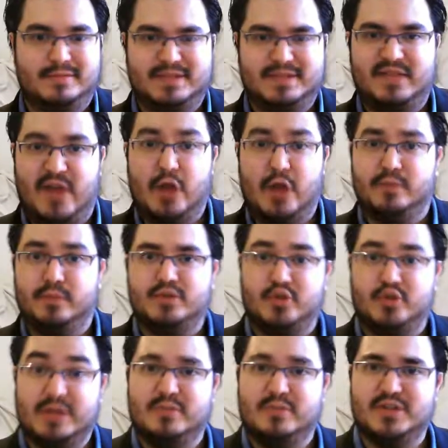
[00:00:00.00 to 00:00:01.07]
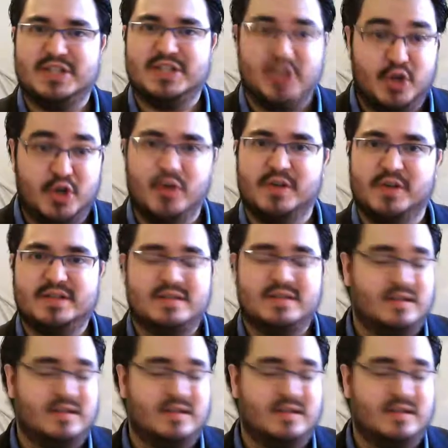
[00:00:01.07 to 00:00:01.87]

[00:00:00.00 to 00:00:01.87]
develop treatments and cures.